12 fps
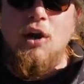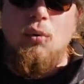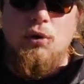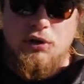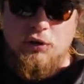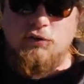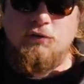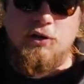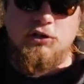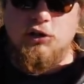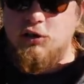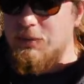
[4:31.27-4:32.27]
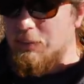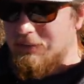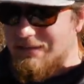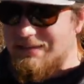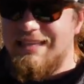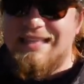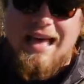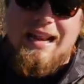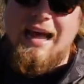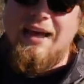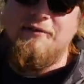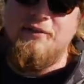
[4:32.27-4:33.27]
when those fish start to be able to see that
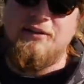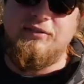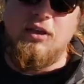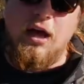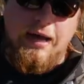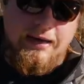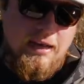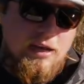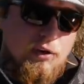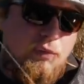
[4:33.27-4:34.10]
high vis line.